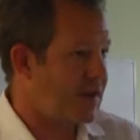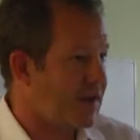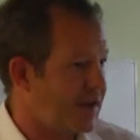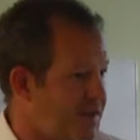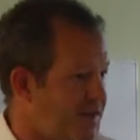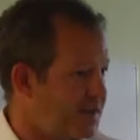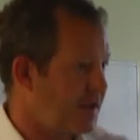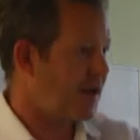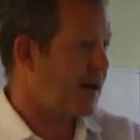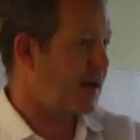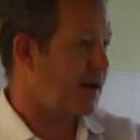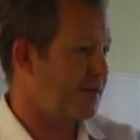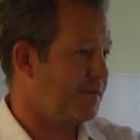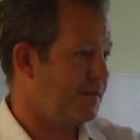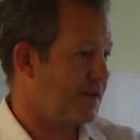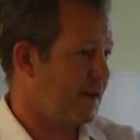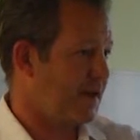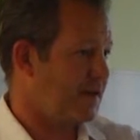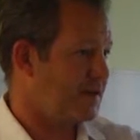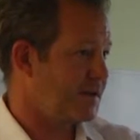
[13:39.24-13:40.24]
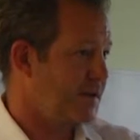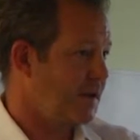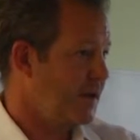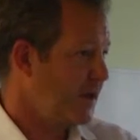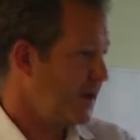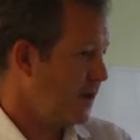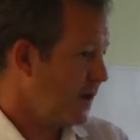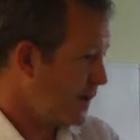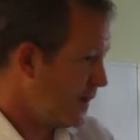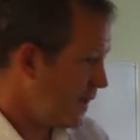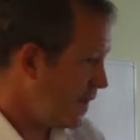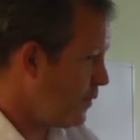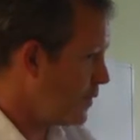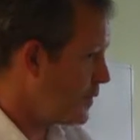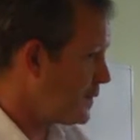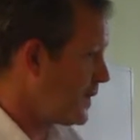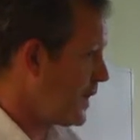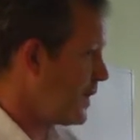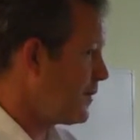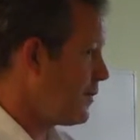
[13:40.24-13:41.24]
kind of side effects I think
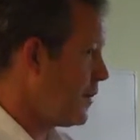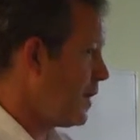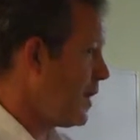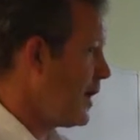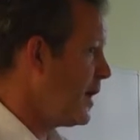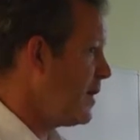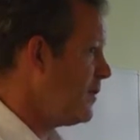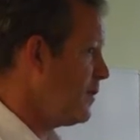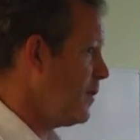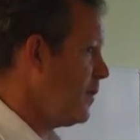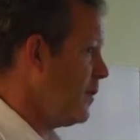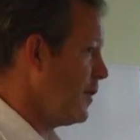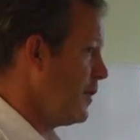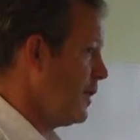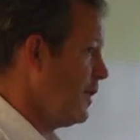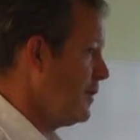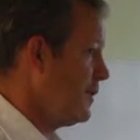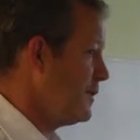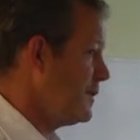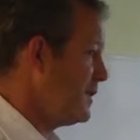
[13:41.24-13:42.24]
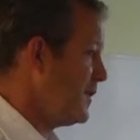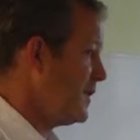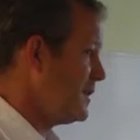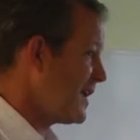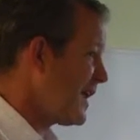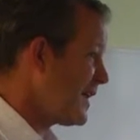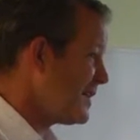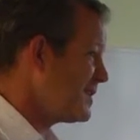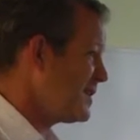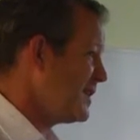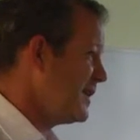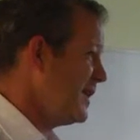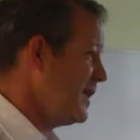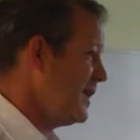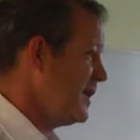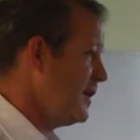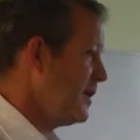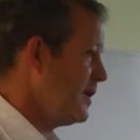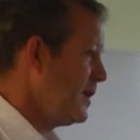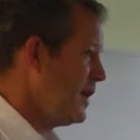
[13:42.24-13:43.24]
what Sandra and I have argued is that it's
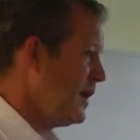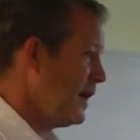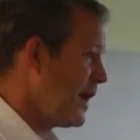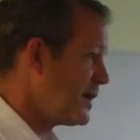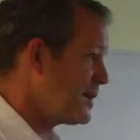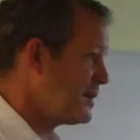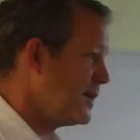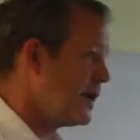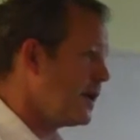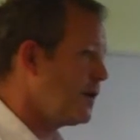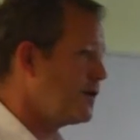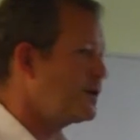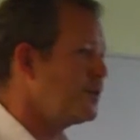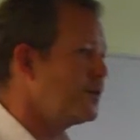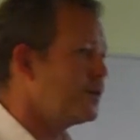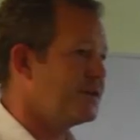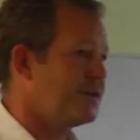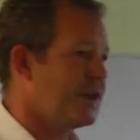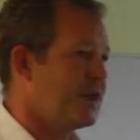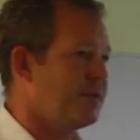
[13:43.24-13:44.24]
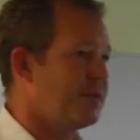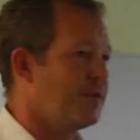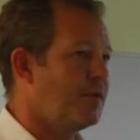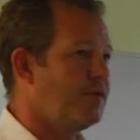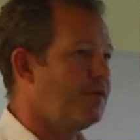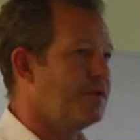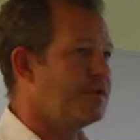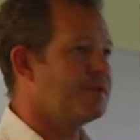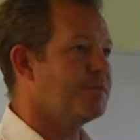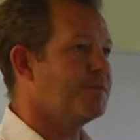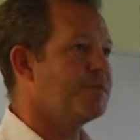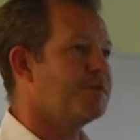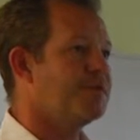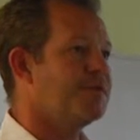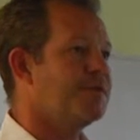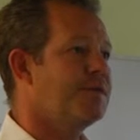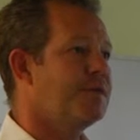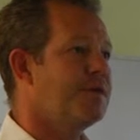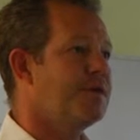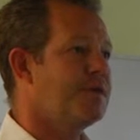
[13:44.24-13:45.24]
actually it actually goes much deeper and runs much
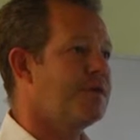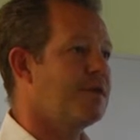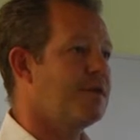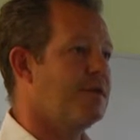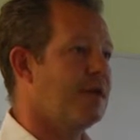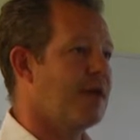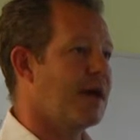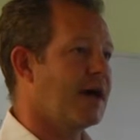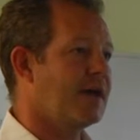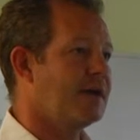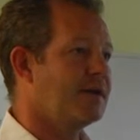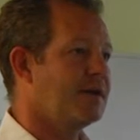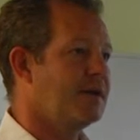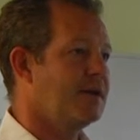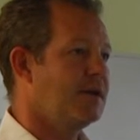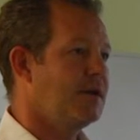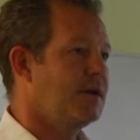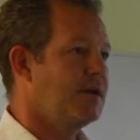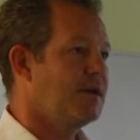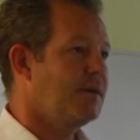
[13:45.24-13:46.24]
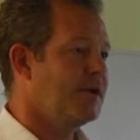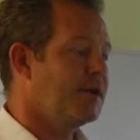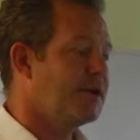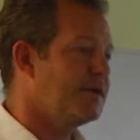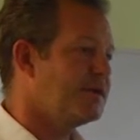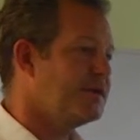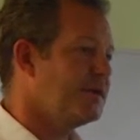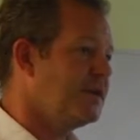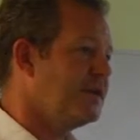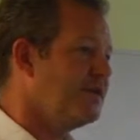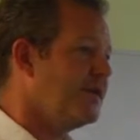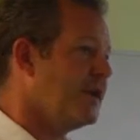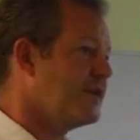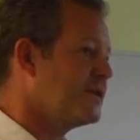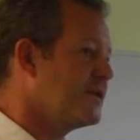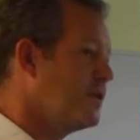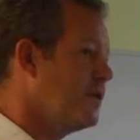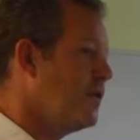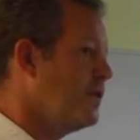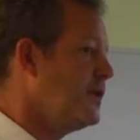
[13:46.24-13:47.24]
further than that, because the
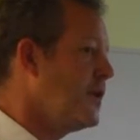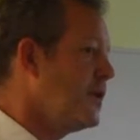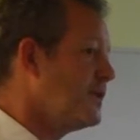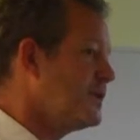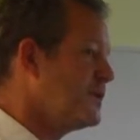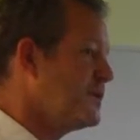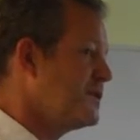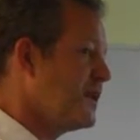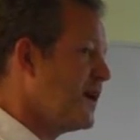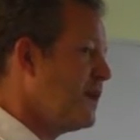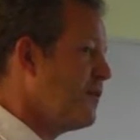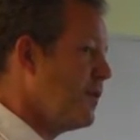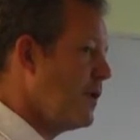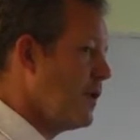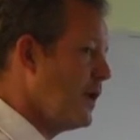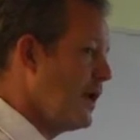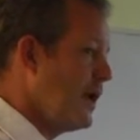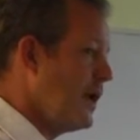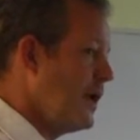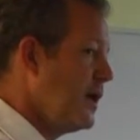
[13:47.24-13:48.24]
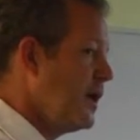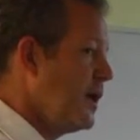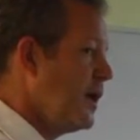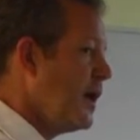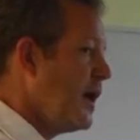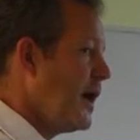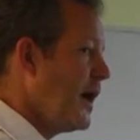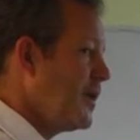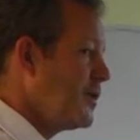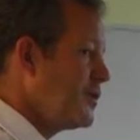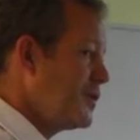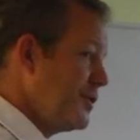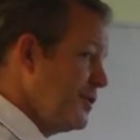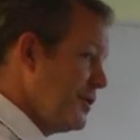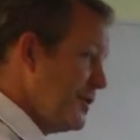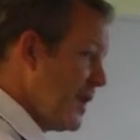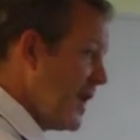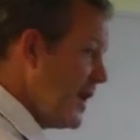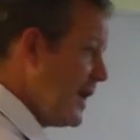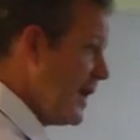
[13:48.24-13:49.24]
effects are not necessarily
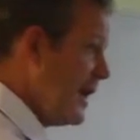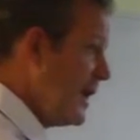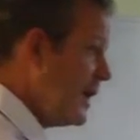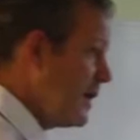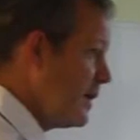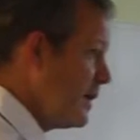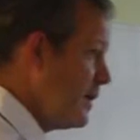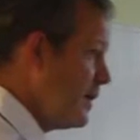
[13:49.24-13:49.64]
iatrogenic;